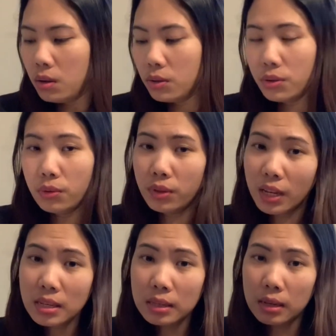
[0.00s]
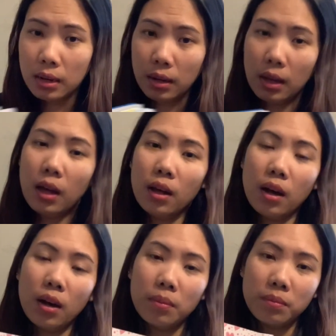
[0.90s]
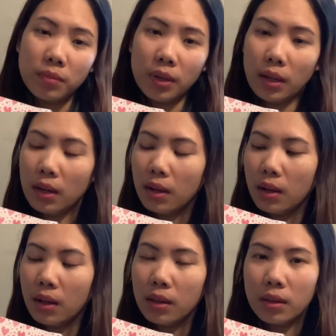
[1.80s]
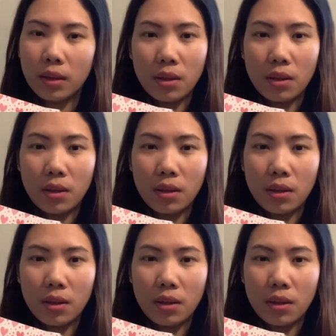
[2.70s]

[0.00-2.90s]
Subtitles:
So this the